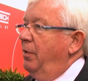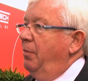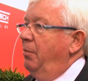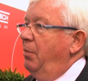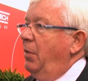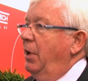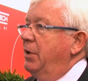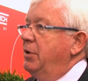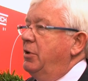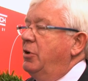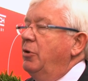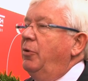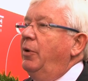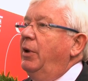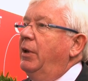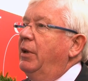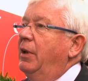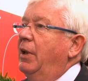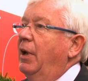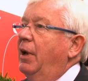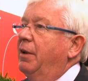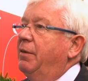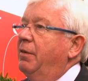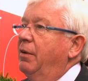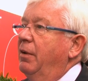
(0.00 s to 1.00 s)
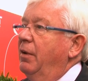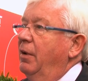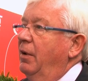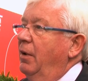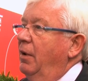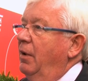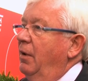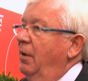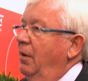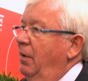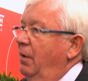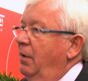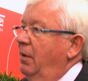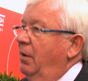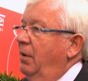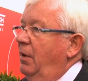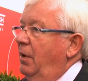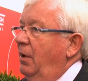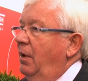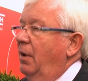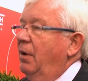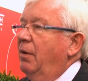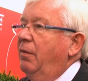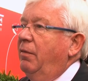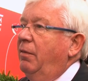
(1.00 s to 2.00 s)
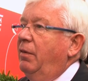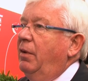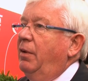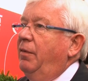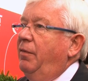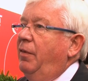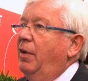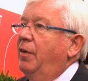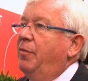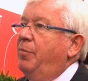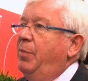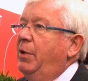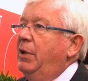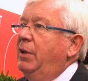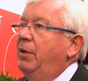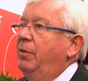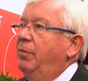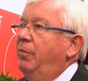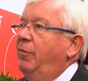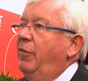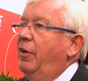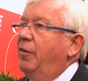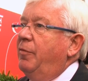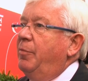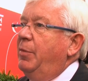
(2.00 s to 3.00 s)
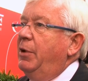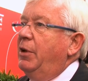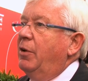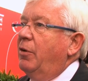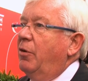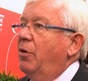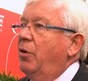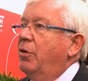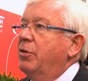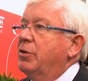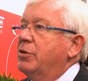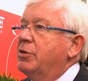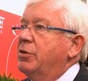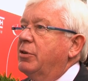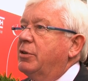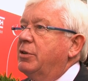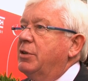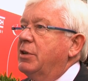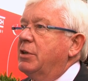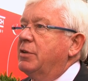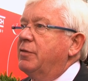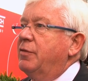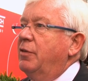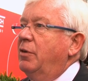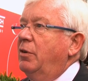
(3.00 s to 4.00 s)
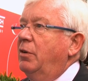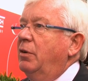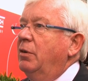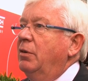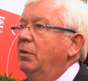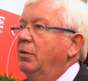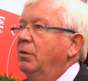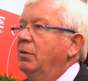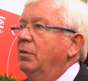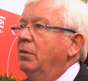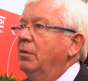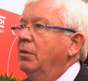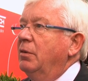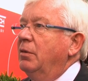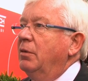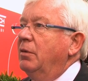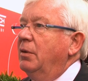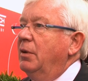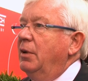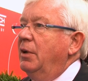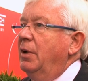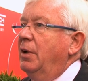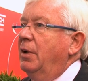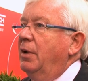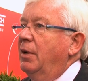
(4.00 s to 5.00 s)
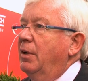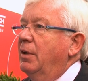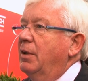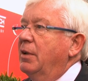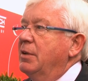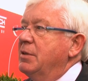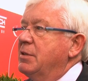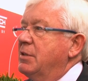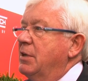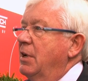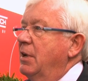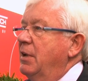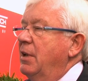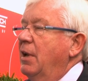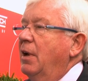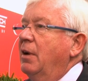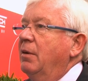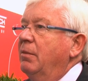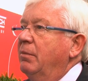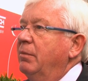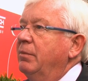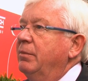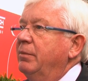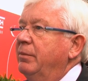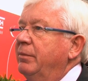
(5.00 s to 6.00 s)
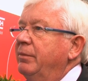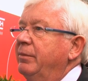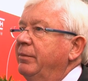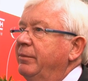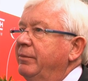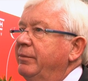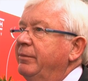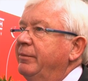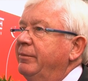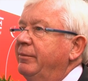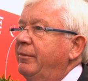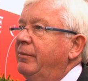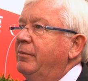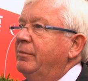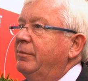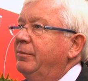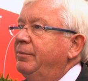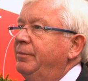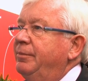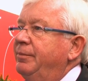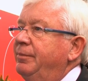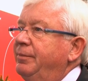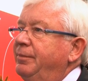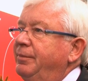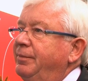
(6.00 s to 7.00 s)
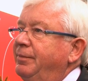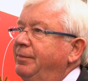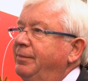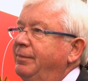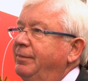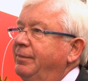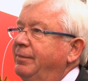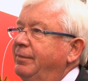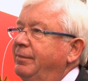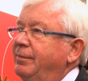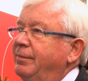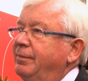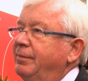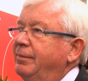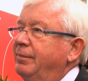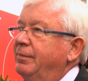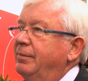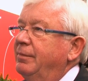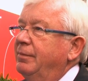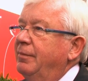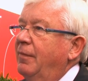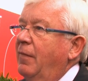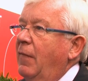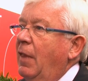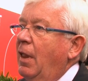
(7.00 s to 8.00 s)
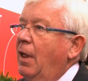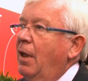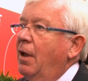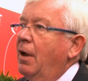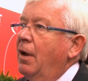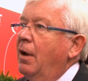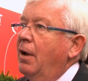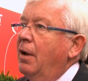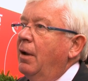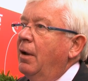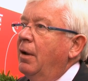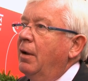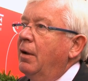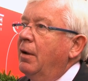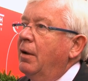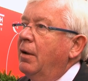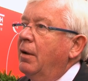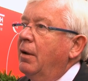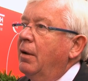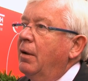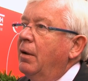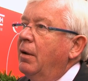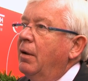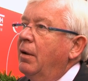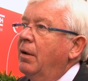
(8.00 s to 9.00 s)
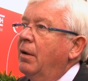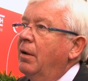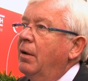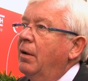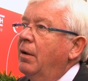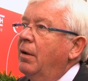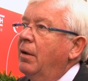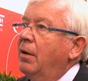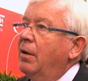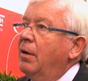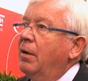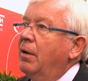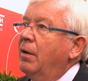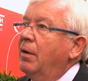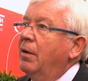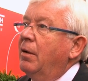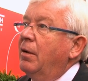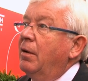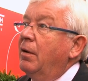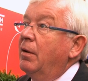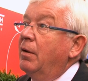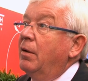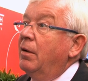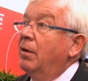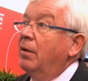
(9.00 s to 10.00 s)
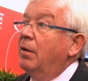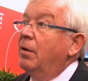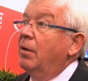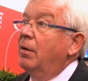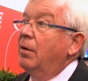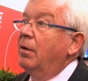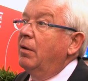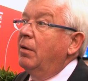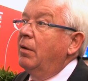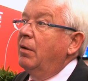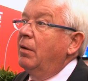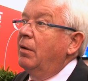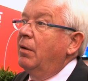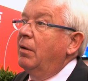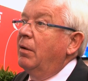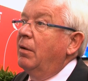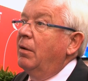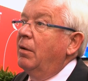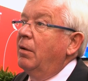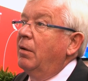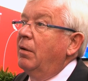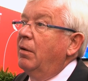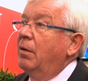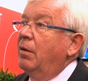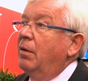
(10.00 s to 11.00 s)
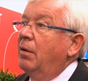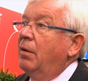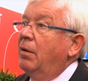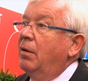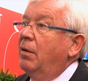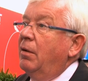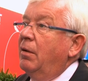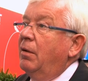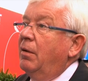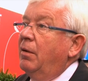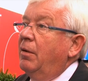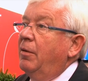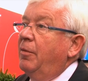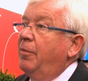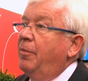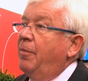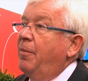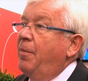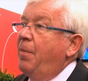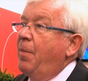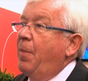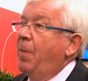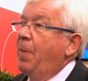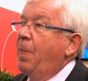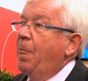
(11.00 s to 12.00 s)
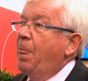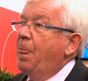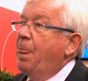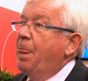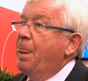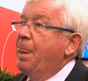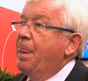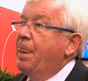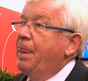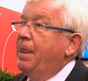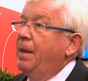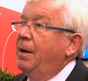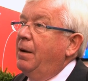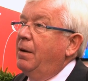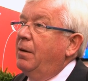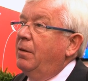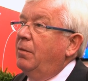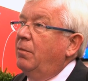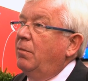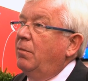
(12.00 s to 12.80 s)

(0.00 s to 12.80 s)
by doing that, we have been rather successful. Yeah, I can say that. And I understand in recent years you've actually started welding onshore projects as well. To me as the layman,